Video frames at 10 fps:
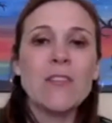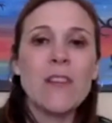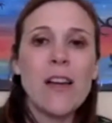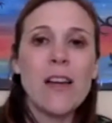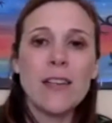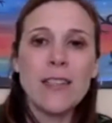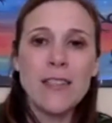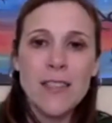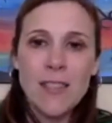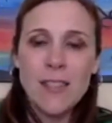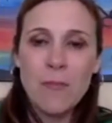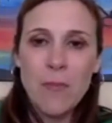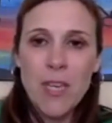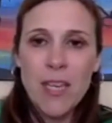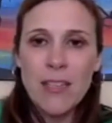consistent,
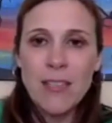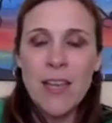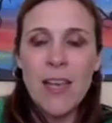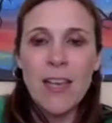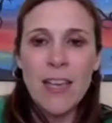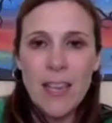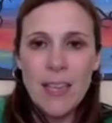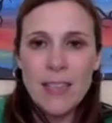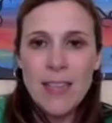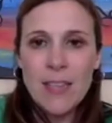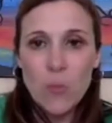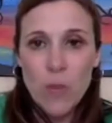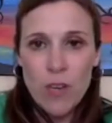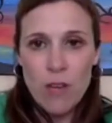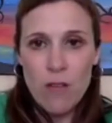because kids, as we
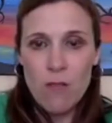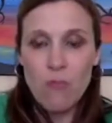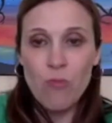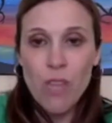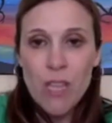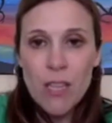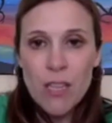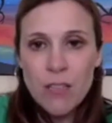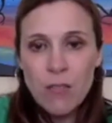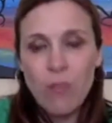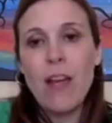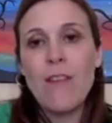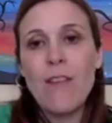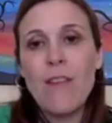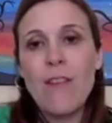know, really do thrive on
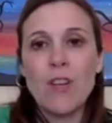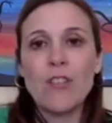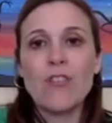structure.